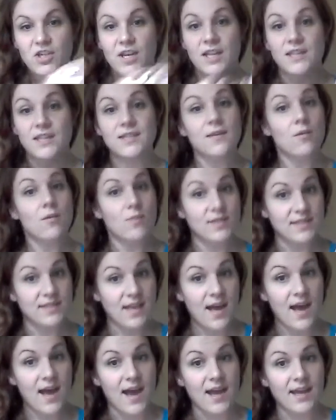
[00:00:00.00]
and so was
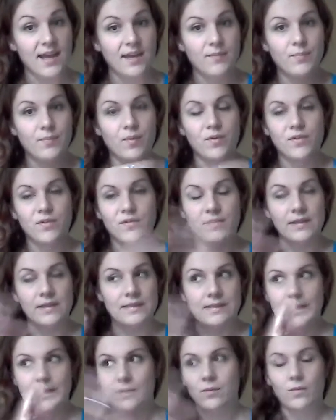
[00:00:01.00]
I. Both of
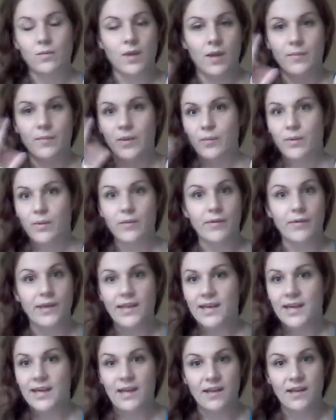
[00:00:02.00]
us, we were
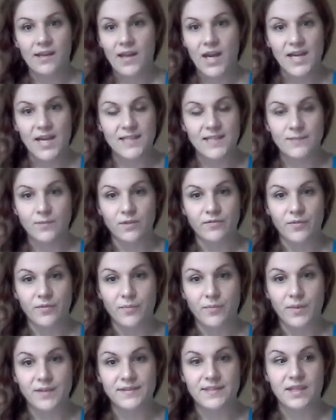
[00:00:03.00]
in and out of the hospital for
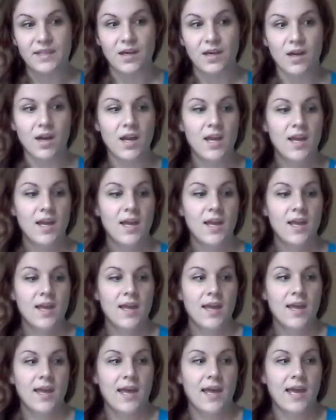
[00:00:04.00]
months there.
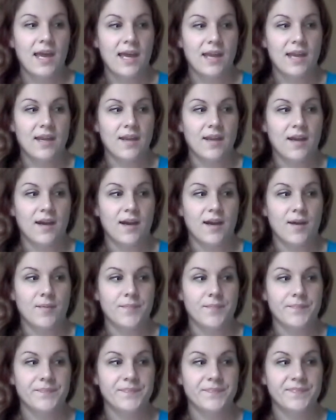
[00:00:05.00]
And
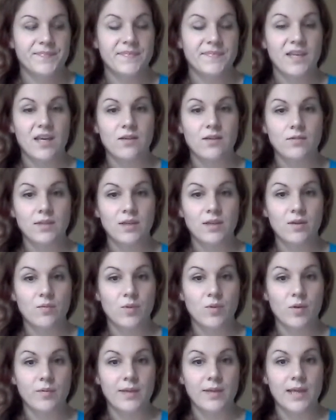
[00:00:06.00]
not only
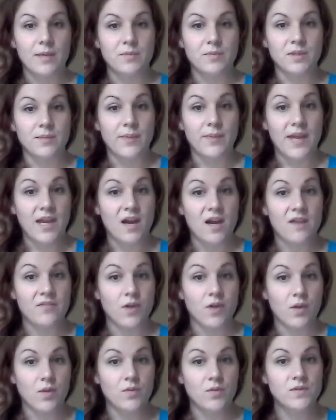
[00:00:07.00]
were we able to pay off
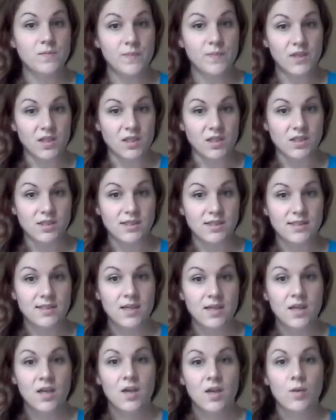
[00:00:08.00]
all those bills,
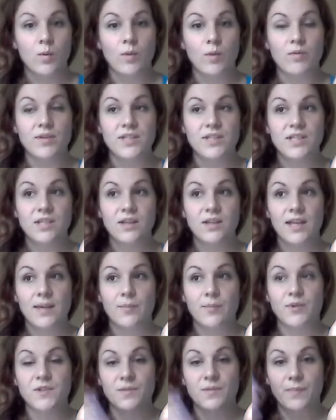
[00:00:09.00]
we were still
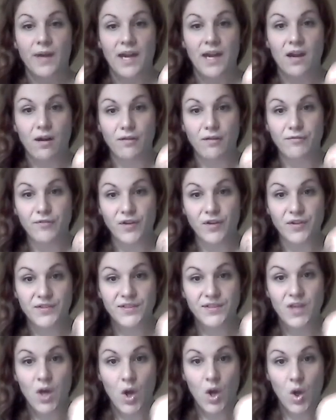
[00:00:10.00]
able to buy our first
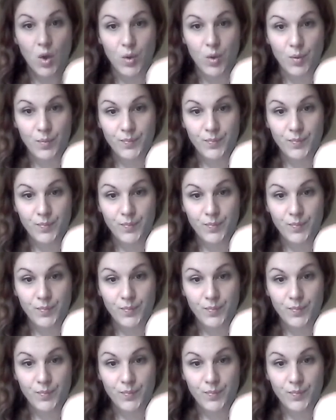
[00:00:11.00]
home.